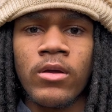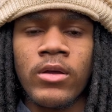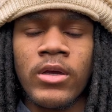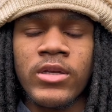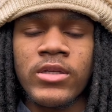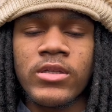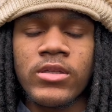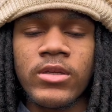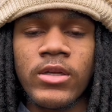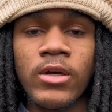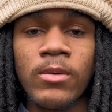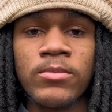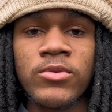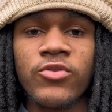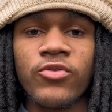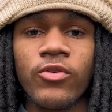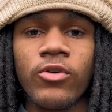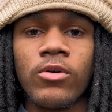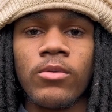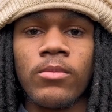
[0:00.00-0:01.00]
it stems
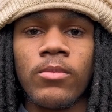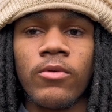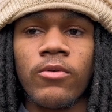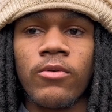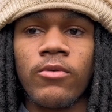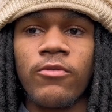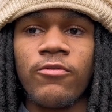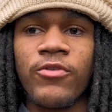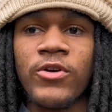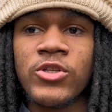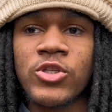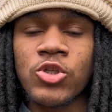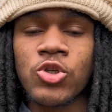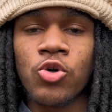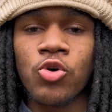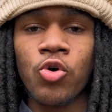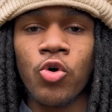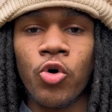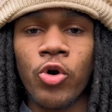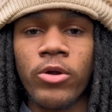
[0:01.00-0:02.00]
from
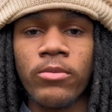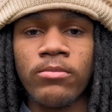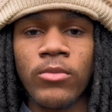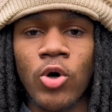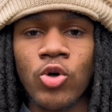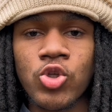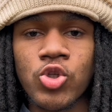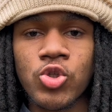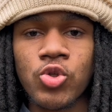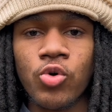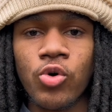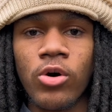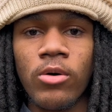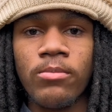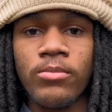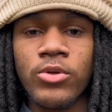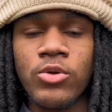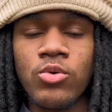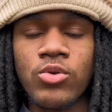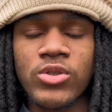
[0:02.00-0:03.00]
physical or emotional
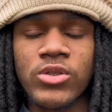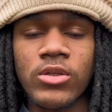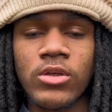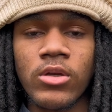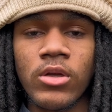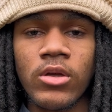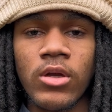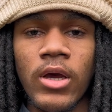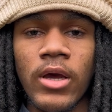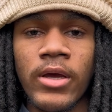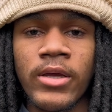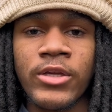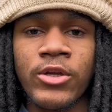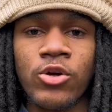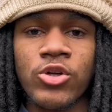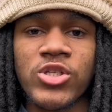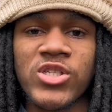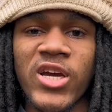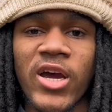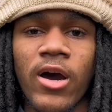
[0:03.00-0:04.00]
abuse in
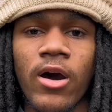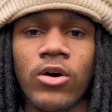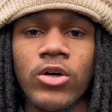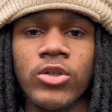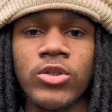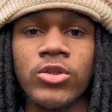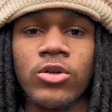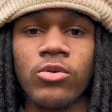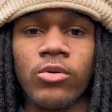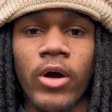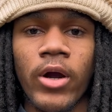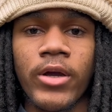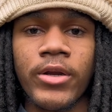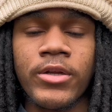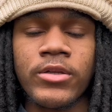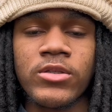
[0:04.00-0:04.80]
your childhood, right?